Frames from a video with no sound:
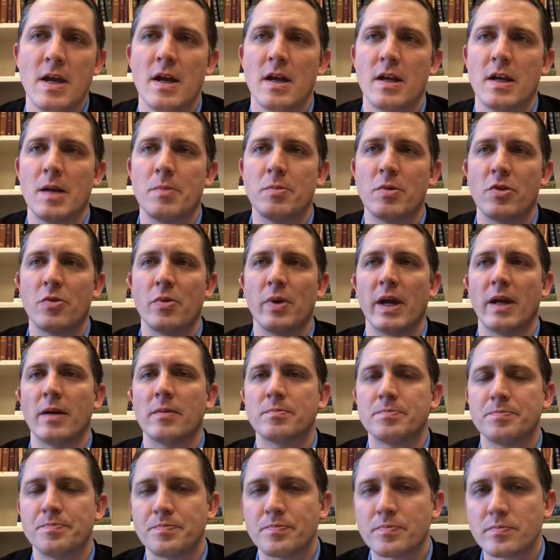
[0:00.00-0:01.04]
Number three,
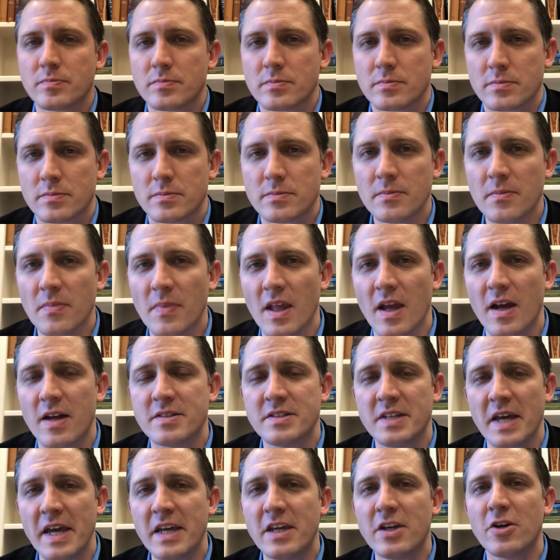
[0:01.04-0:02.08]

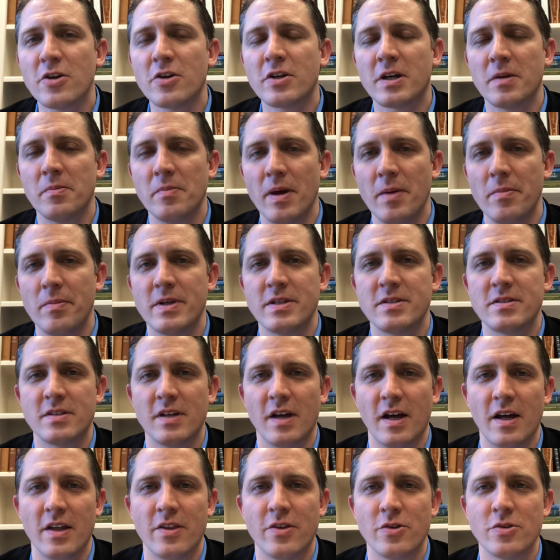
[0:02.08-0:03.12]
take your commitments
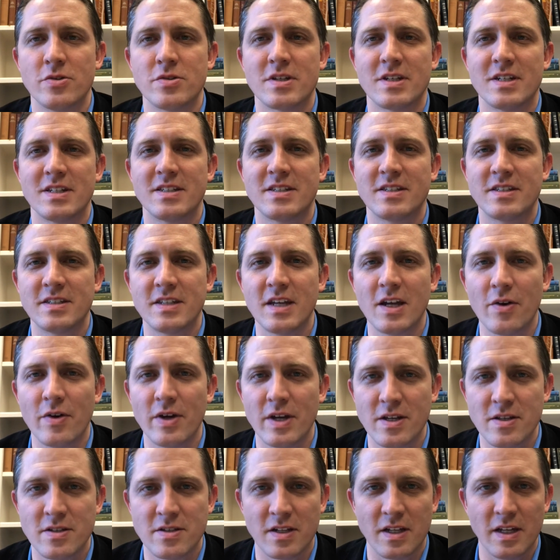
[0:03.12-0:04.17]
to others
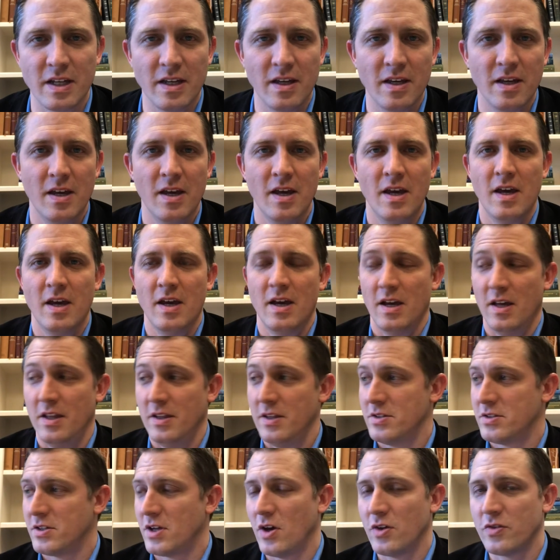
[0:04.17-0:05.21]
seriously.
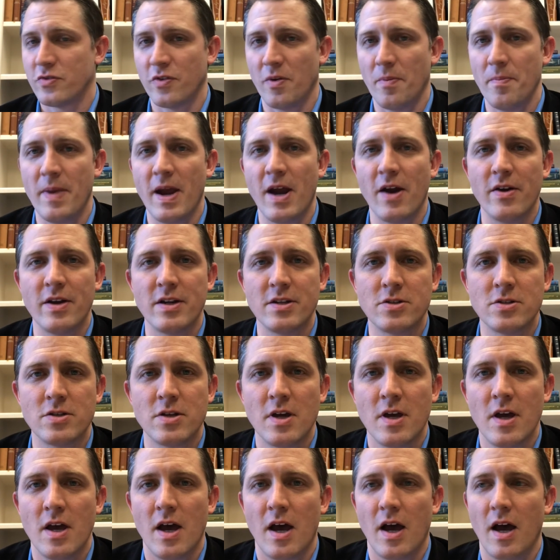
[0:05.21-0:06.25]
This goes from marriage
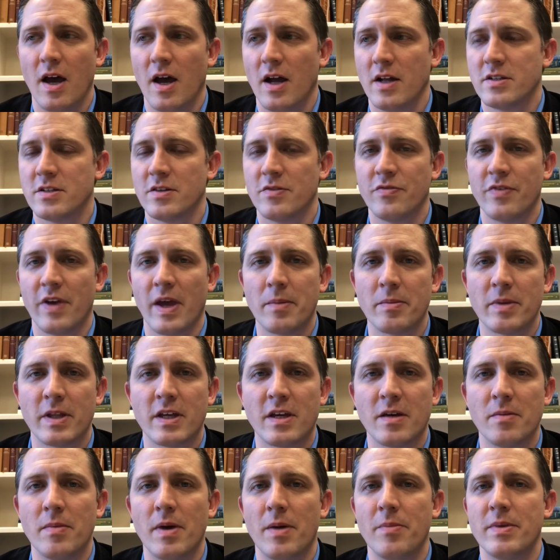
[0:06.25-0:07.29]
to family
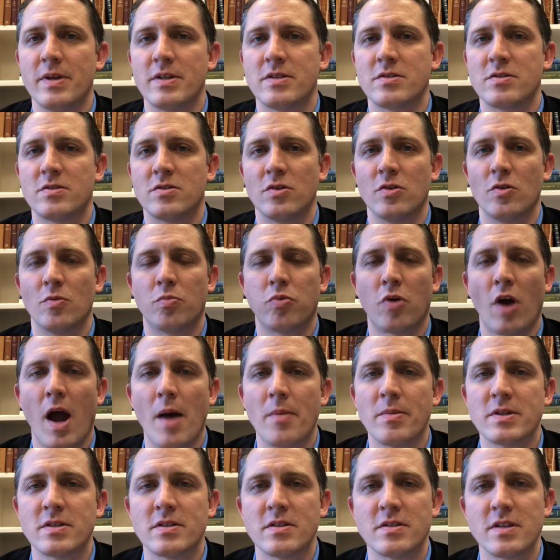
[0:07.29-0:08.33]
commitments, to
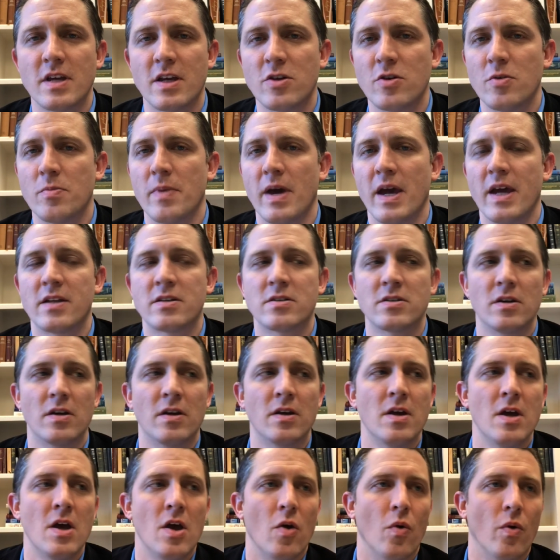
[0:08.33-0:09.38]
promises that you make, to
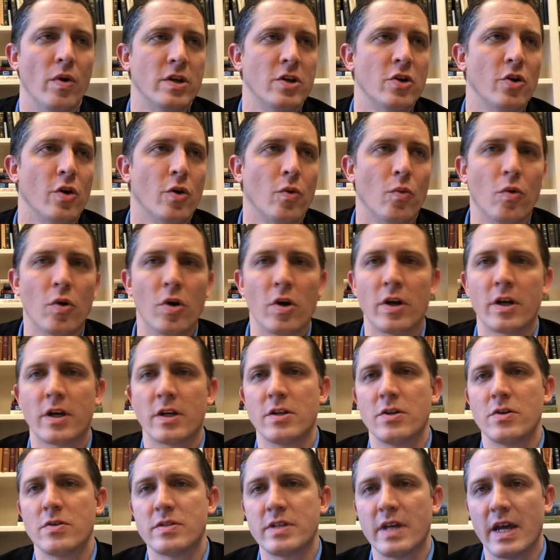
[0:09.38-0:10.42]
when you're at work and
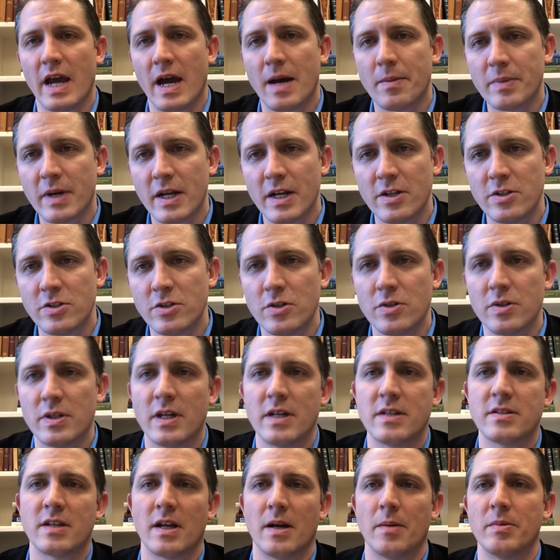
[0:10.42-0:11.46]
you say, I'm going to do
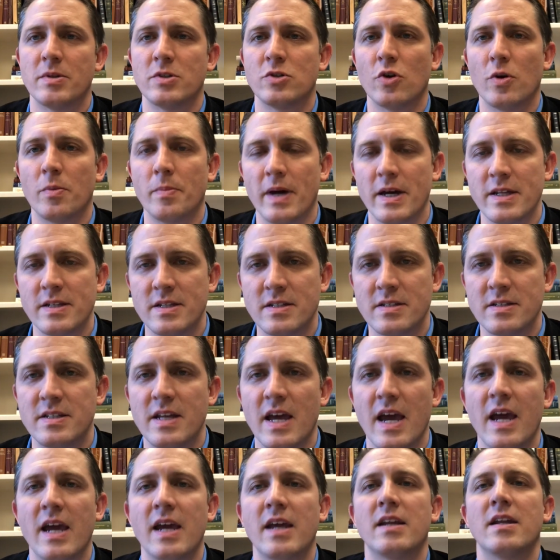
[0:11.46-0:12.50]
this and I'm going to do it by this
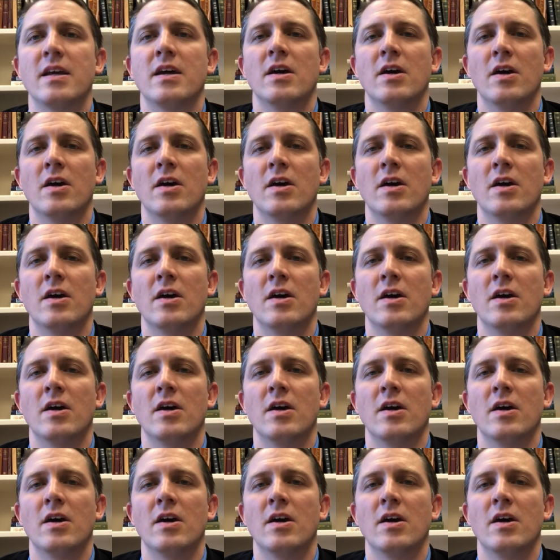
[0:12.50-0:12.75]
date.